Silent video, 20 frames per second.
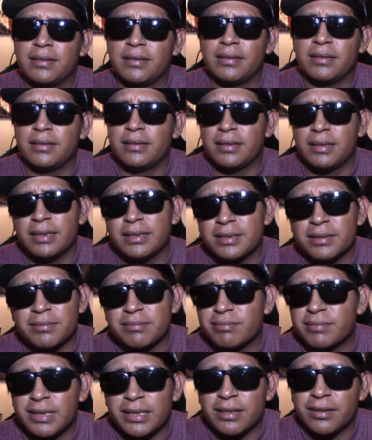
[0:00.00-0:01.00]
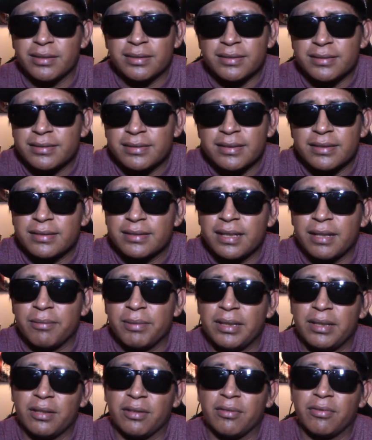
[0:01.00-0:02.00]
it's it's not
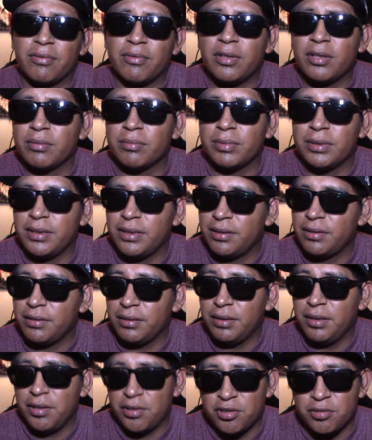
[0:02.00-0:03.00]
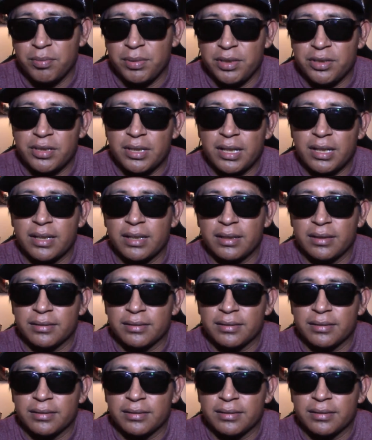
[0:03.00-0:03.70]
really your fault, but you should be checking.